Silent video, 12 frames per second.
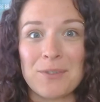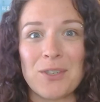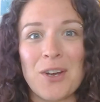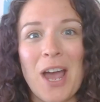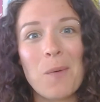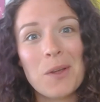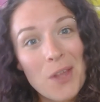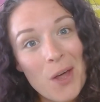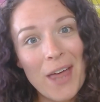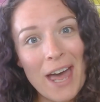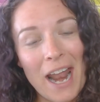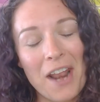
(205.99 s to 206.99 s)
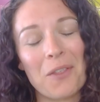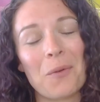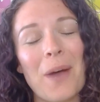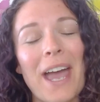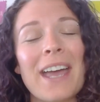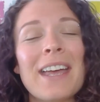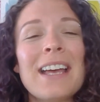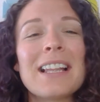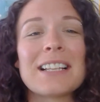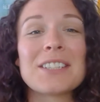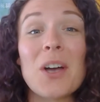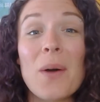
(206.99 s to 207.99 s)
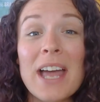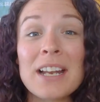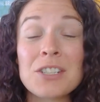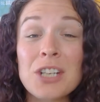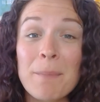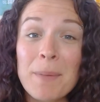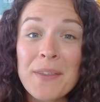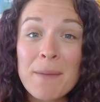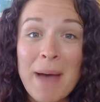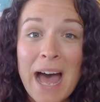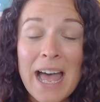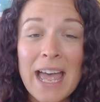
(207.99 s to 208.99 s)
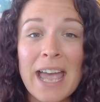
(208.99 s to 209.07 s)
So now with all that out of the way, let's go ahead and jump on the mat,